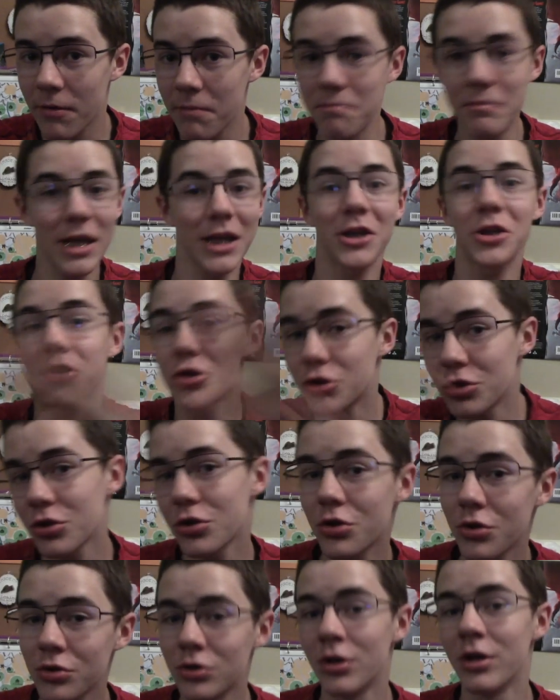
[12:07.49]
Make
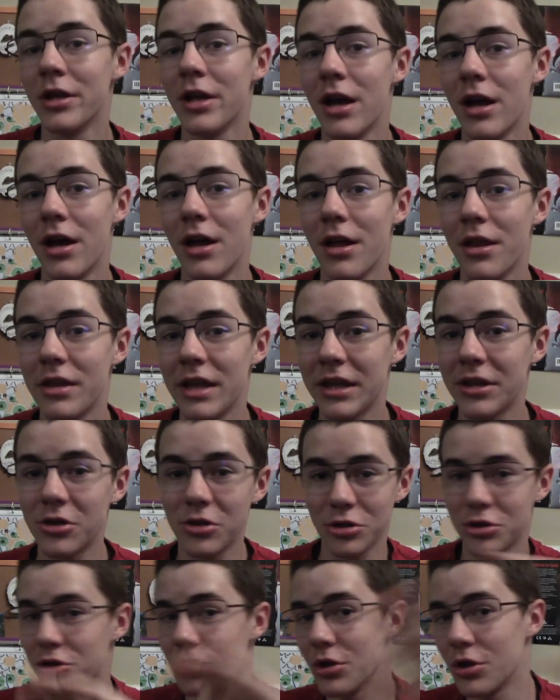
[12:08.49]
sure that
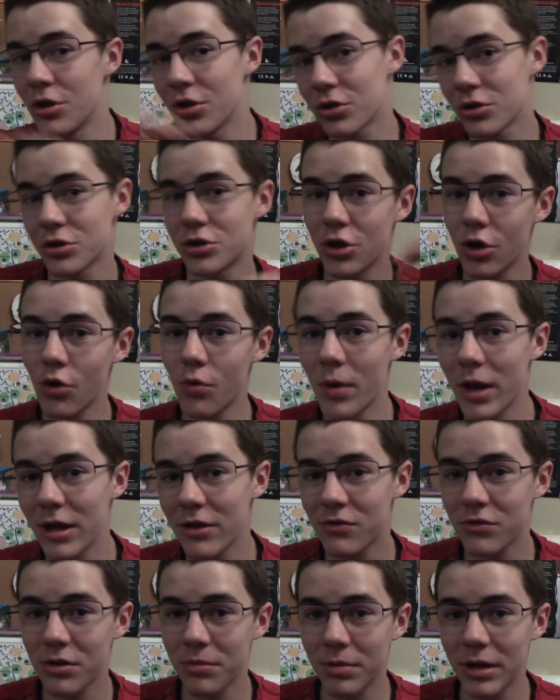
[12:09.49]
there's no way
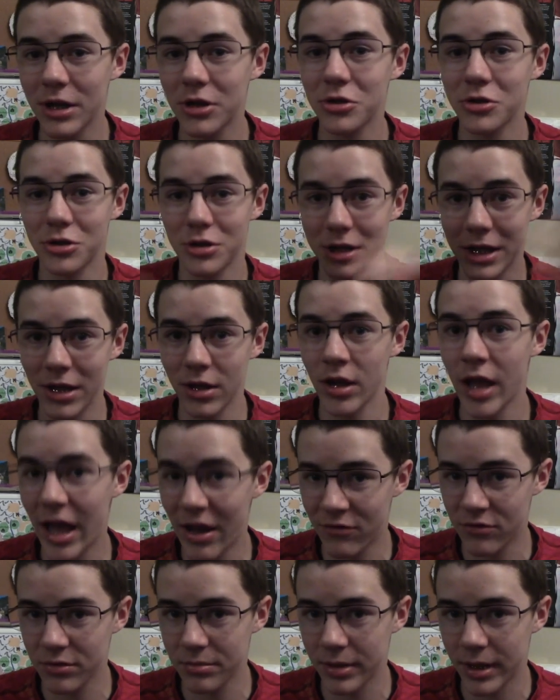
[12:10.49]
for the players to kill
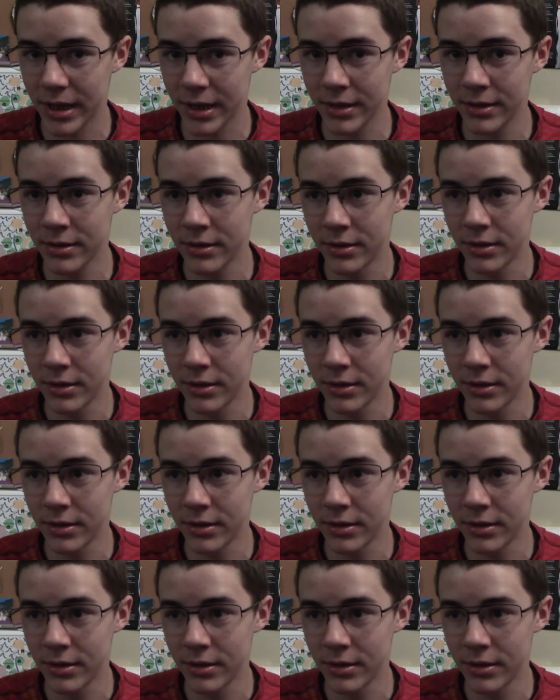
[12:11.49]
everybody,